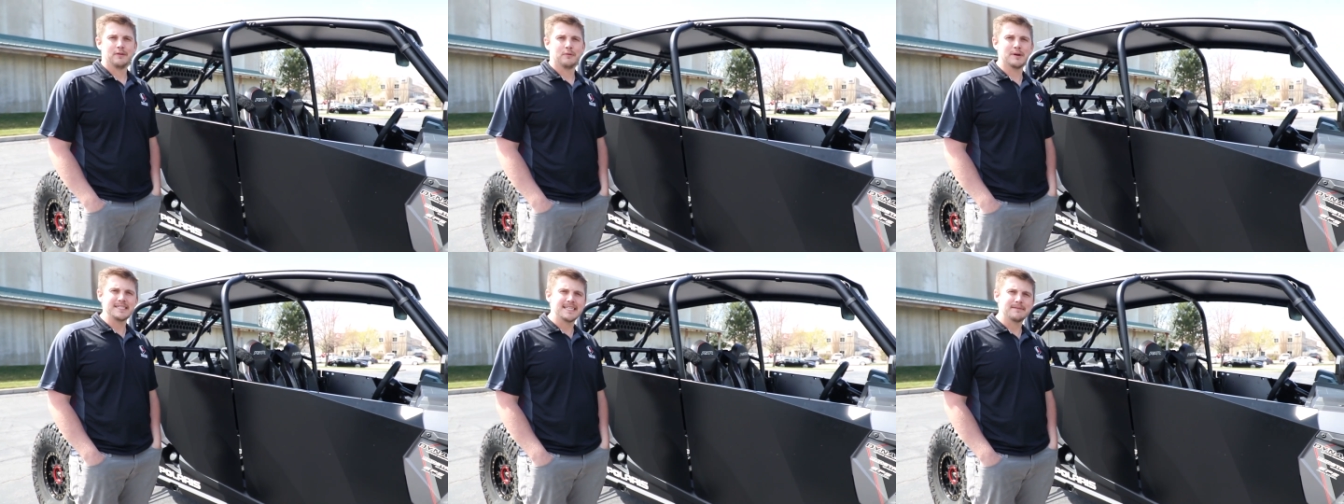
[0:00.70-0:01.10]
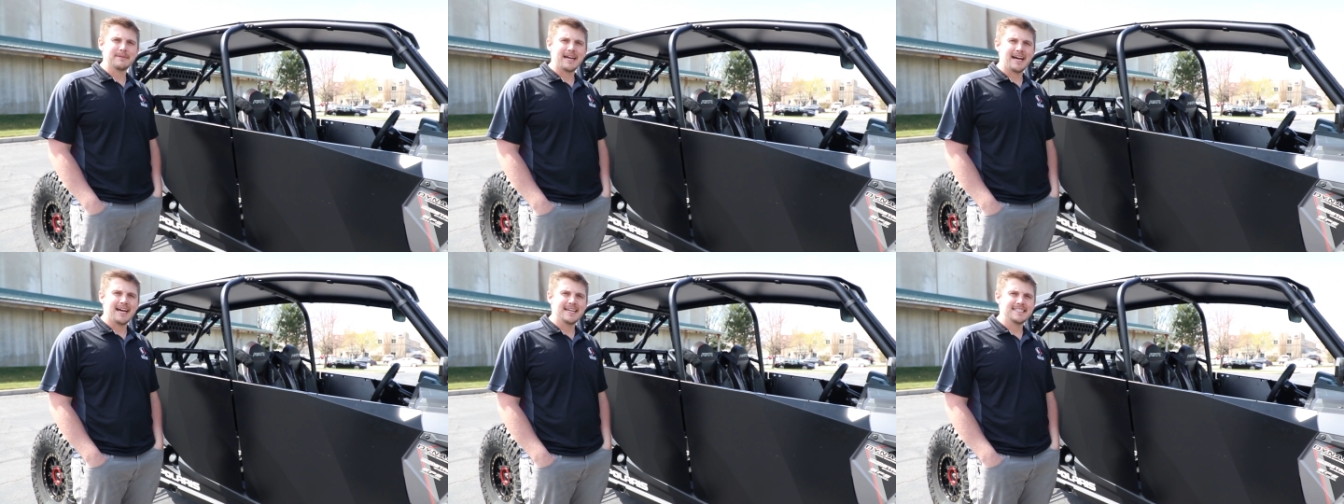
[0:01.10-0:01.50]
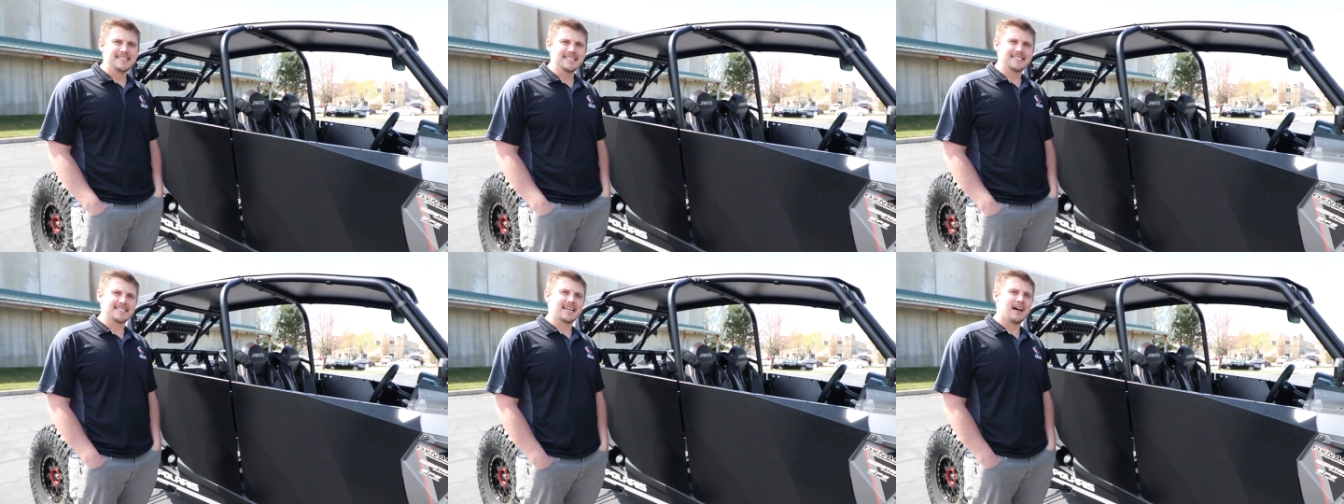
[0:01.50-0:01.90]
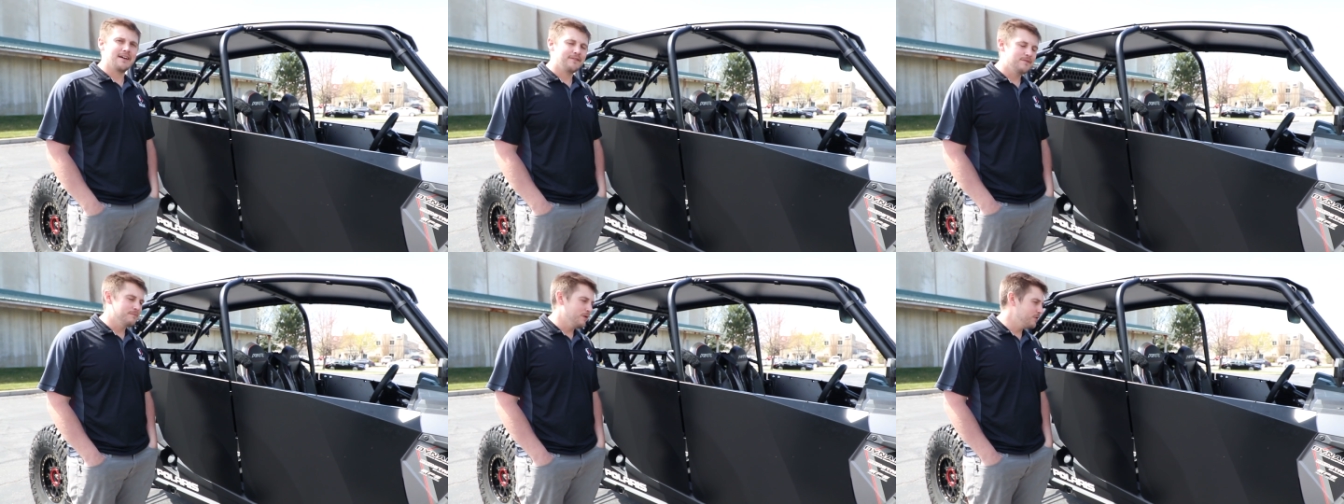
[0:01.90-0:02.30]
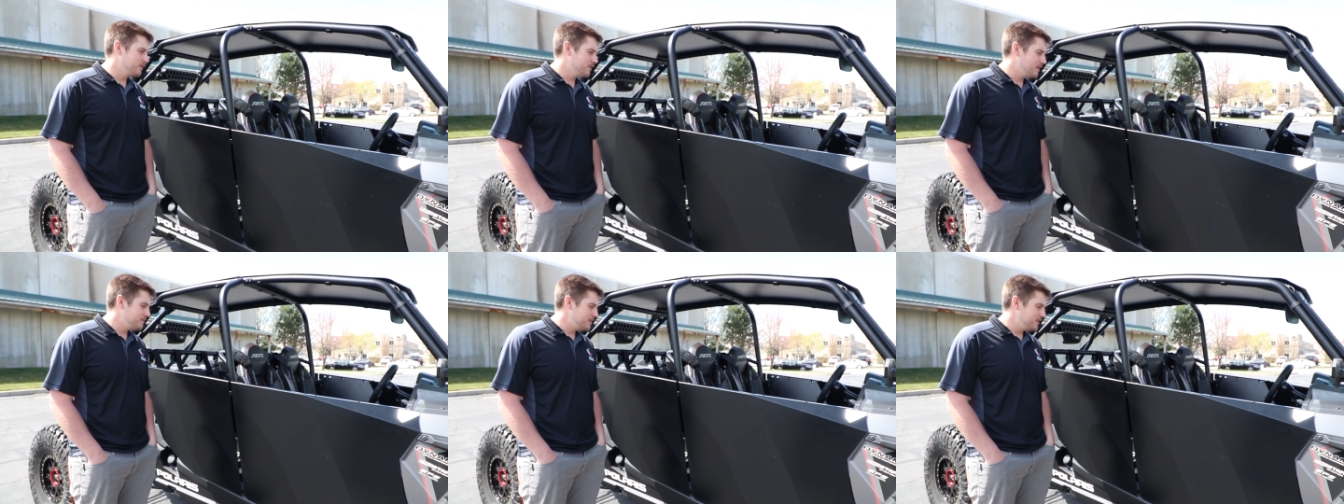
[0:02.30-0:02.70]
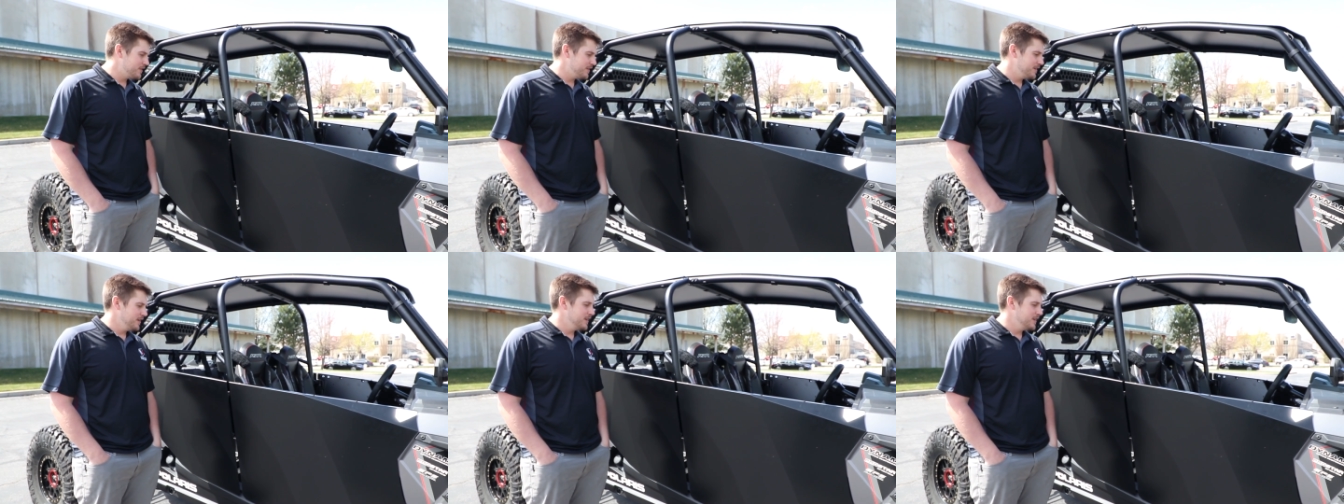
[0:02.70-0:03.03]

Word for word: What's up guys, it's Scott from Moto Armor.